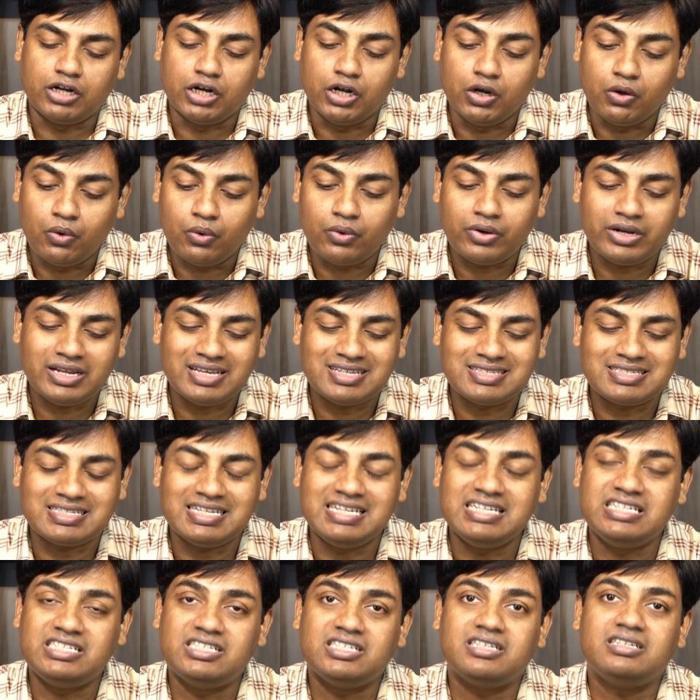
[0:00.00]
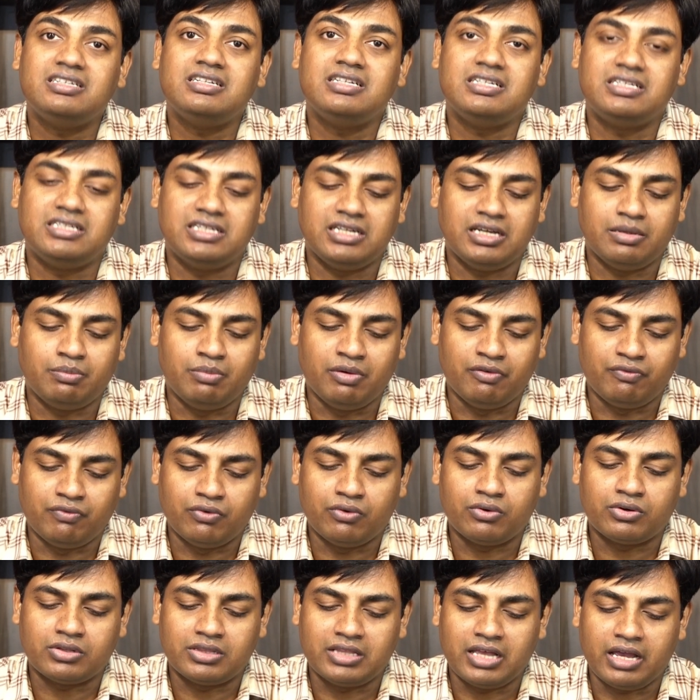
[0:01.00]
glorious eternity
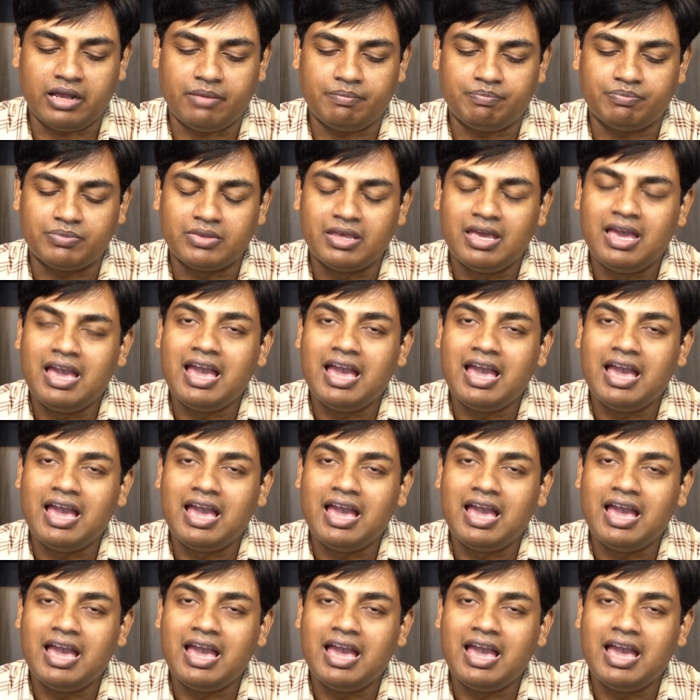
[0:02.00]
before them,